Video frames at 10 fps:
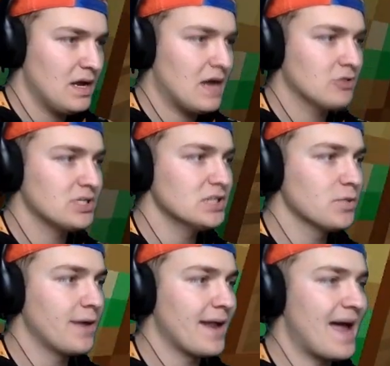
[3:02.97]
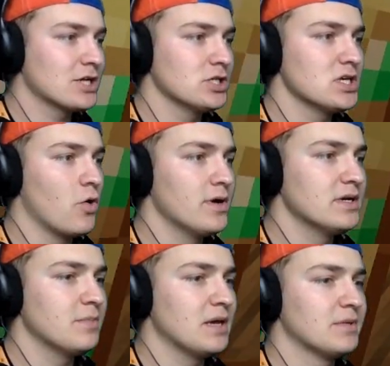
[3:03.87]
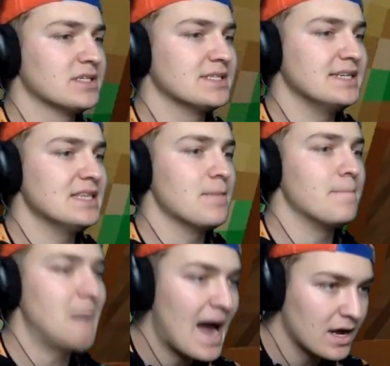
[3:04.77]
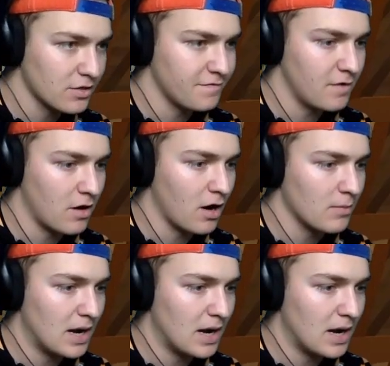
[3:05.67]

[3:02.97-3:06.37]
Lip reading: since we're not actually going to be able to see the back of the farm,